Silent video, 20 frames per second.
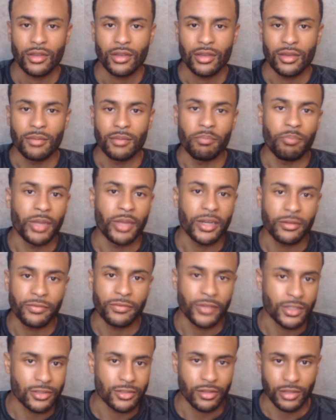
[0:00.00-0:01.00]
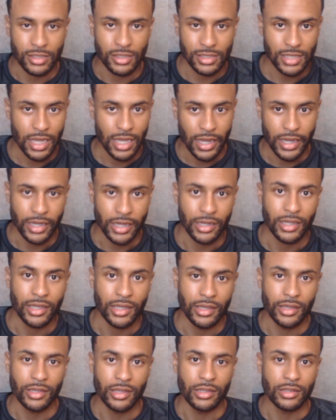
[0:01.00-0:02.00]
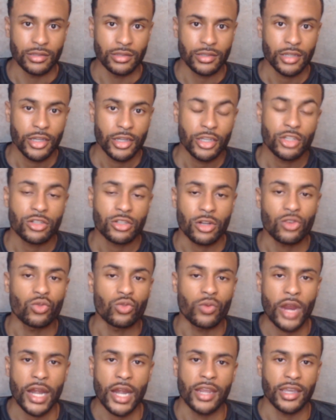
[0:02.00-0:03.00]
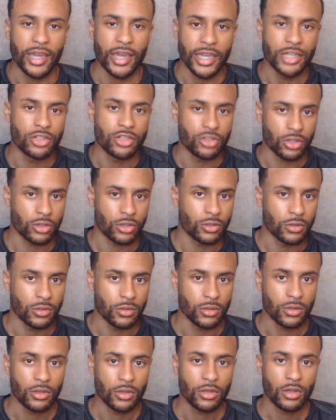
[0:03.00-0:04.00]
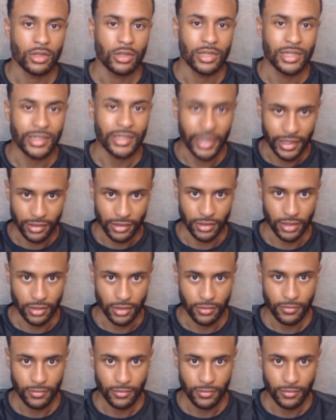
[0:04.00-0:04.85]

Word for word: benefits on the side, is start writing a journal daily.